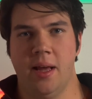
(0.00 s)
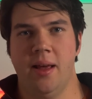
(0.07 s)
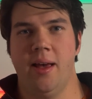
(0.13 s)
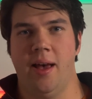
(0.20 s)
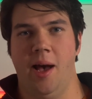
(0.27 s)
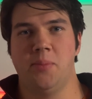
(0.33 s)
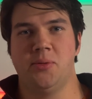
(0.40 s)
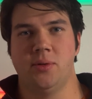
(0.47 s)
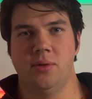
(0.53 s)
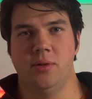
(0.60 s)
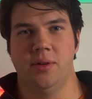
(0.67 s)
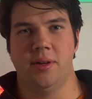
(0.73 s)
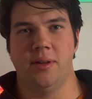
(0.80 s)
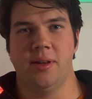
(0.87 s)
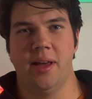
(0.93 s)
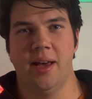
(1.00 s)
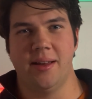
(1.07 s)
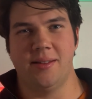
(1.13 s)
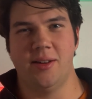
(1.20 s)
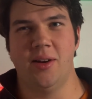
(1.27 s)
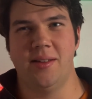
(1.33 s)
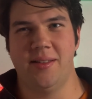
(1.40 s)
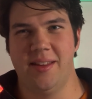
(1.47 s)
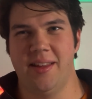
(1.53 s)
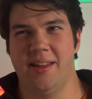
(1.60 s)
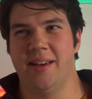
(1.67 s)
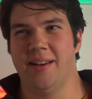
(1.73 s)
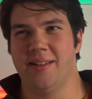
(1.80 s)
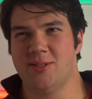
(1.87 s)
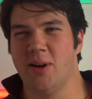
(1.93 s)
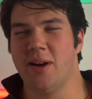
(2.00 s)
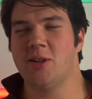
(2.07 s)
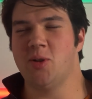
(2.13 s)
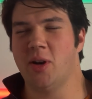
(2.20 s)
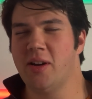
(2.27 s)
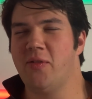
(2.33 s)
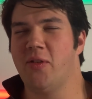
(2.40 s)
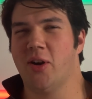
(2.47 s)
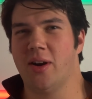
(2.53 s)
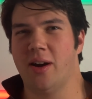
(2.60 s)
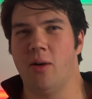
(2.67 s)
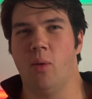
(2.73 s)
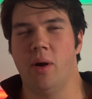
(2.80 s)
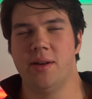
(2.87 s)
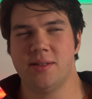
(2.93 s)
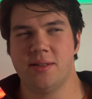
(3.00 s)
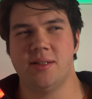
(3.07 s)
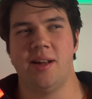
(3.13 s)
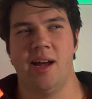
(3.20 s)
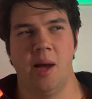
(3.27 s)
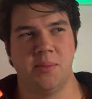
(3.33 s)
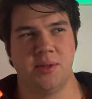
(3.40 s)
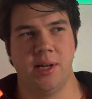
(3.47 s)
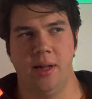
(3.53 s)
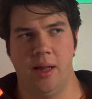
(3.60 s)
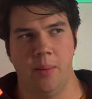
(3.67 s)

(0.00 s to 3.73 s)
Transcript: Absolutely. Yeah. No, the trying to figure out what is the time scale.